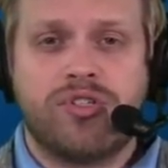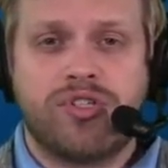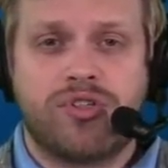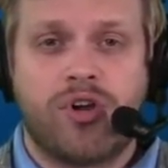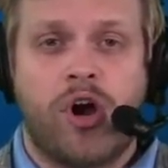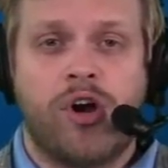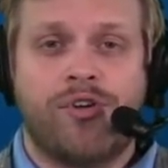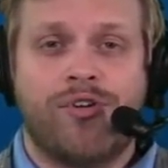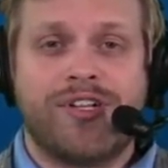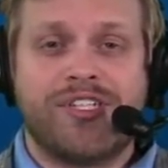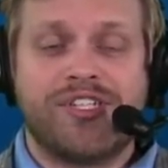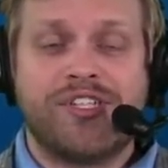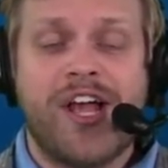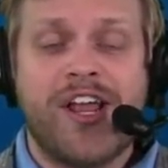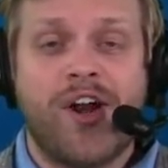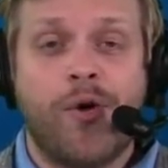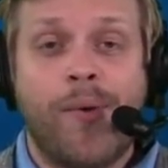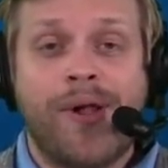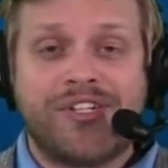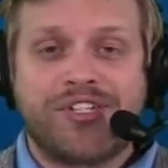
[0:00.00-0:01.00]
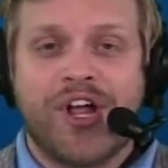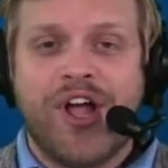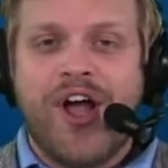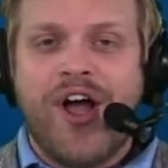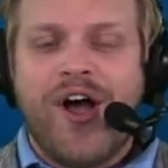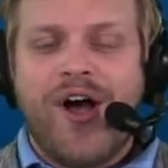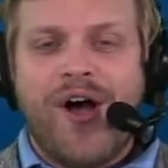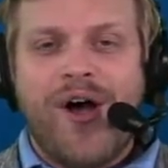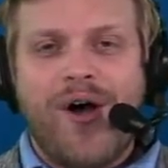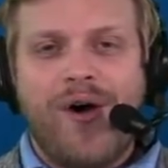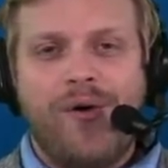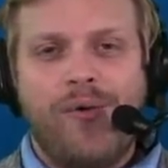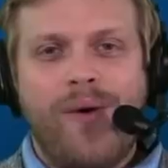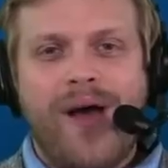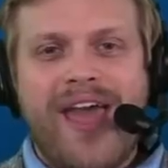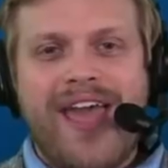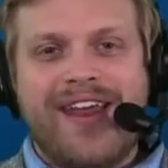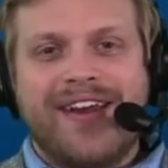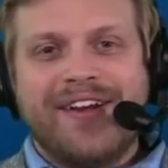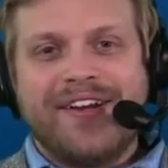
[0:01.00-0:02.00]
starter at center, which, oh
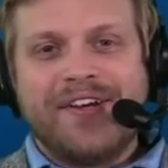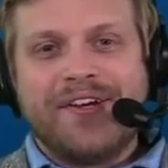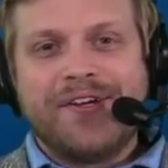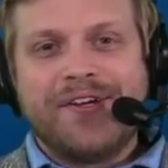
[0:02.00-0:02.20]
wait,